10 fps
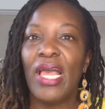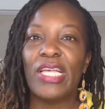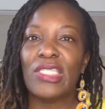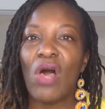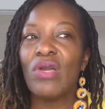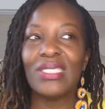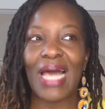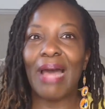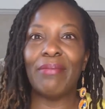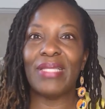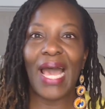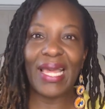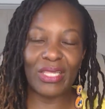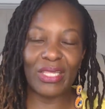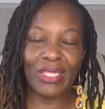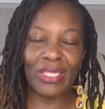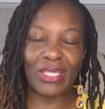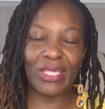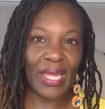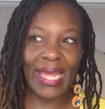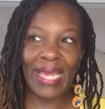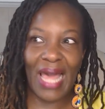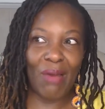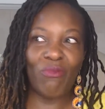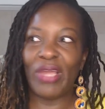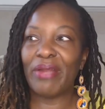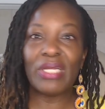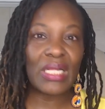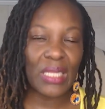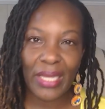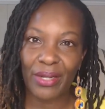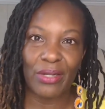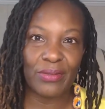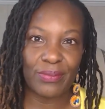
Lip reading: As long as I'm not in agreement and I'm very clear,